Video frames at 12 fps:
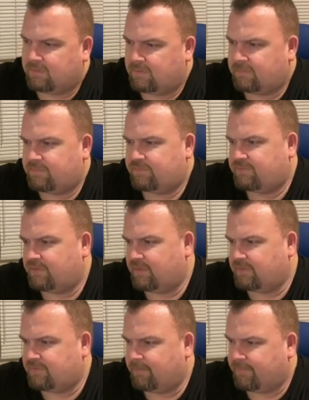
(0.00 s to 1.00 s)

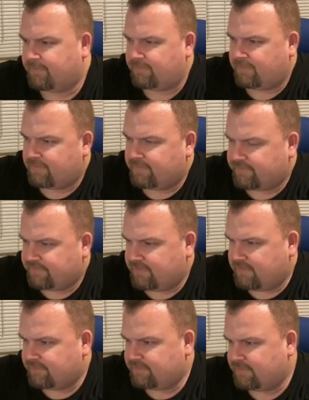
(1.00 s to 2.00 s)
just jumping through here to
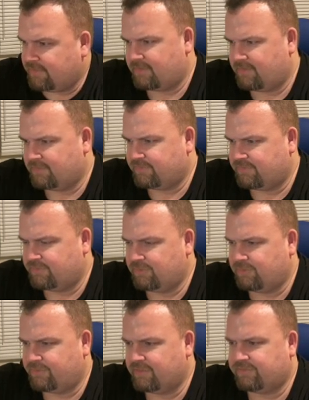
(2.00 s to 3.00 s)
see if there's any things to do.
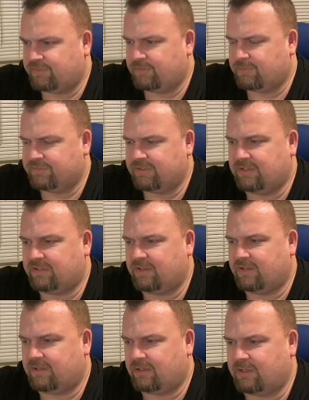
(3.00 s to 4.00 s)
Things to do is neat,
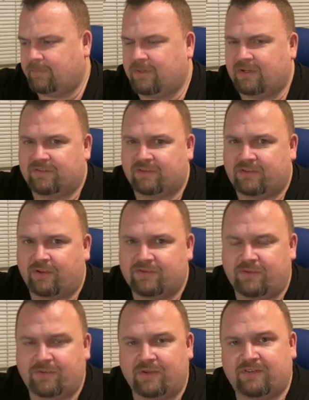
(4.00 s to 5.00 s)
a good one because it tells you
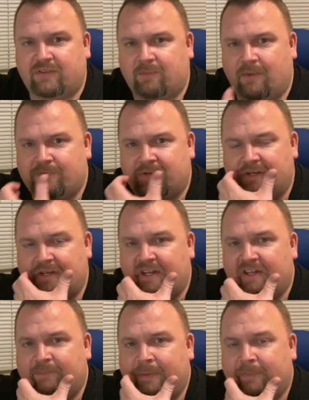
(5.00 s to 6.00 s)
things that the website
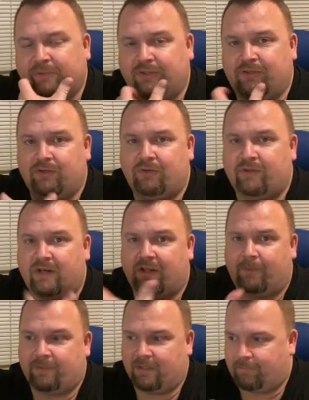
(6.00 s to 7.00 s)
needs people to do, and that'll
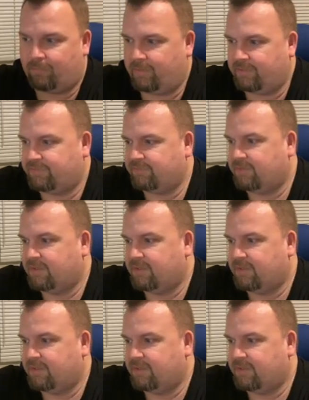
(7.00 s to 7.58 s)
help you get points.